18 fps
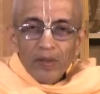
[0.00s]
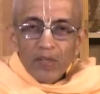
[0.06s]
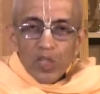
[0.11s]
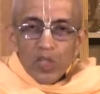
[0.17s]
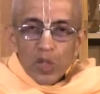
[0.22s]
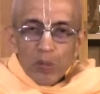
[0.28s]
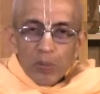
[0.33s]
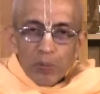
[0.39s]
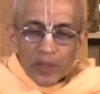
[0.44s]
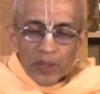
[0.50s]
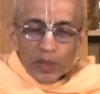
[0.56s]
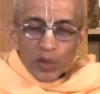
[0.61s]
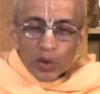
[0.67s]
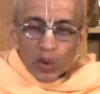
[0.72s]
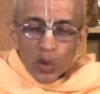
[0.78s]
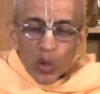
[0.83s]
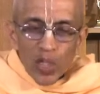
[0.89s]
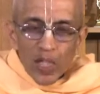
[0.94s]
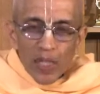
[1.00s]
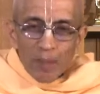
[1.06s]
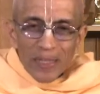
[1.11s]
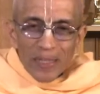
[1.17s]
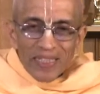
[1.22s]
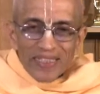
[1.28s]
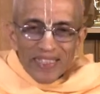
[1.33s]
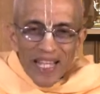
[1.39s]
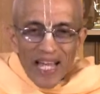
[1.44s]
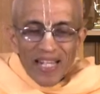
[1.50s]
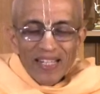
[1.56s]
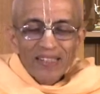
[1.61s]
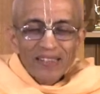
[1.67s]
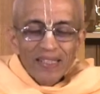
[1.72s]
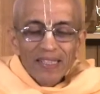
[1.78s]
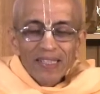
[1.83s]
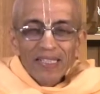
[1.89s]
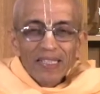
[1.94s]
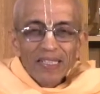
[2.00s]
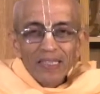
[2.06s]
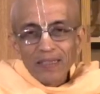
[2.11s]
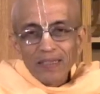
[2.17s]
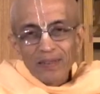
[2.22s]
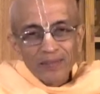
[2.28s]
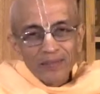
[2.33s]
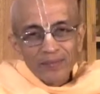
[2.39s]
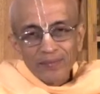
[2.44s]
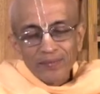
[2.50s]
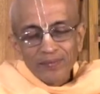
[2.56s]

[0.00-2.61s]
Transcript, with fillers: spiritual mentality,